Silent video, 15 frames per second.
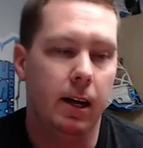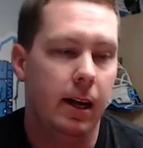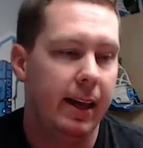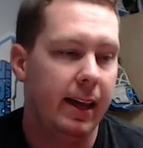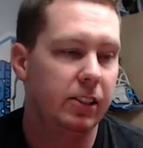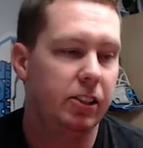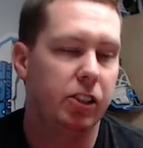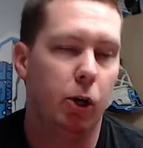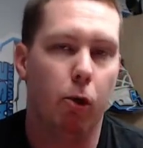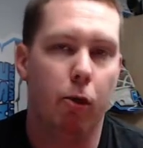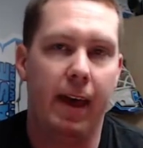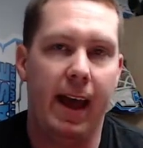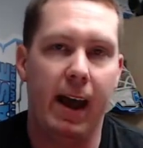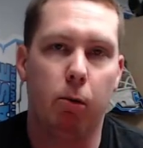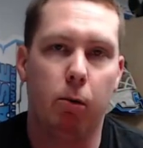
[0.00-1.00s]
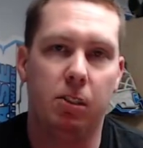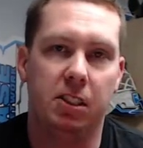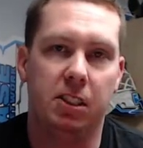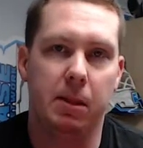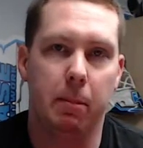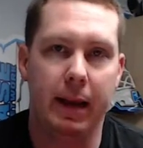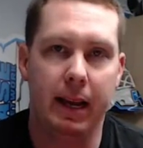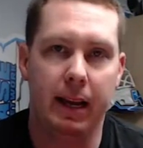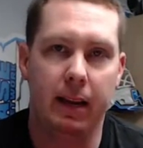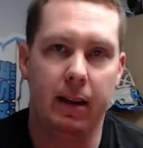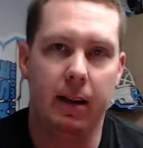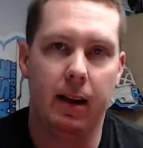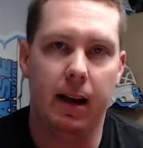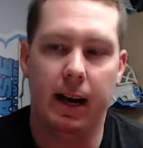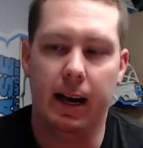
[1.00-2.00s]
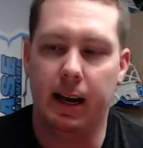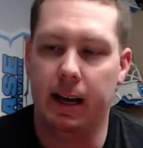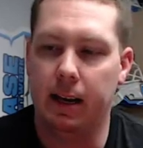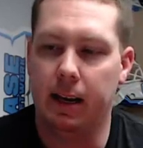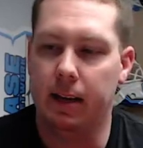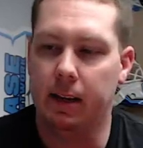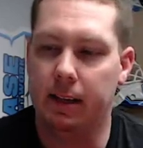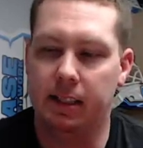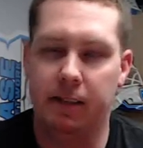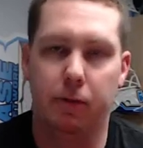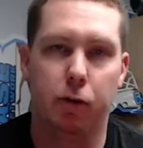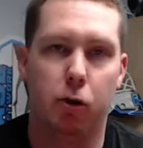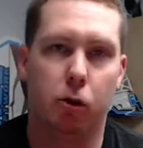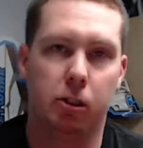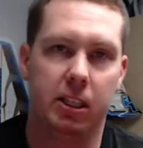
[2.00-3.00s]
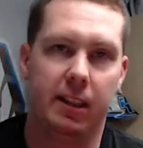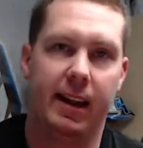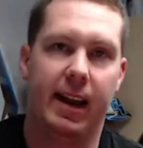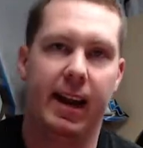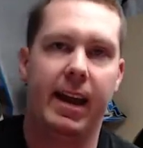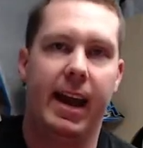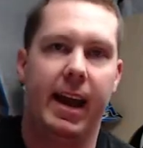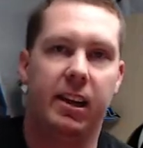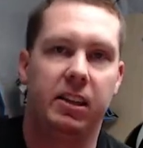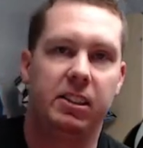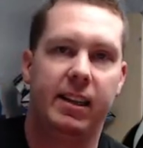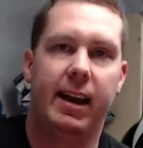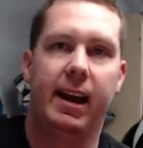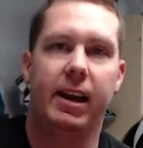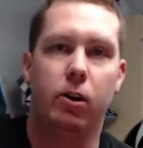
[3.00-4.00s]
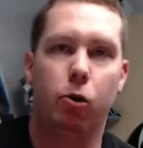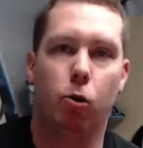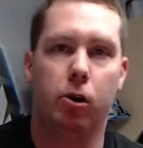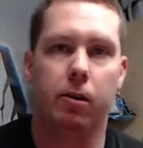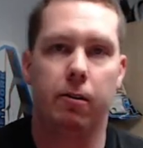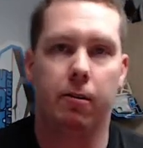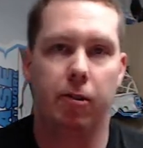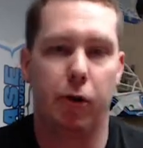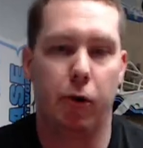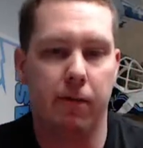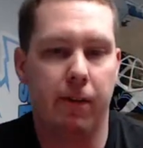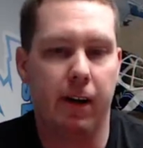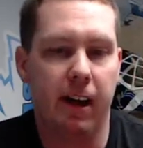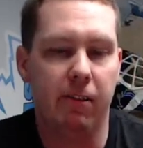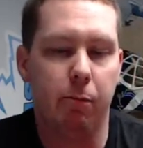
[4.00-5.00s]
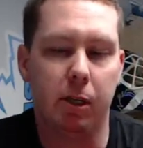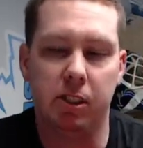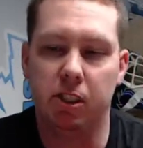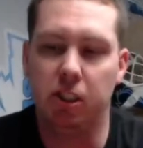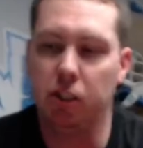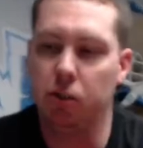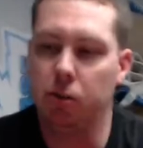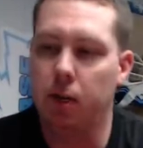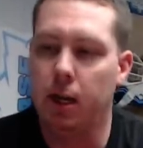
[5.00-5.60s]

and so that was the main uh, difficulty that I had is that I had ordered 35 plus 2,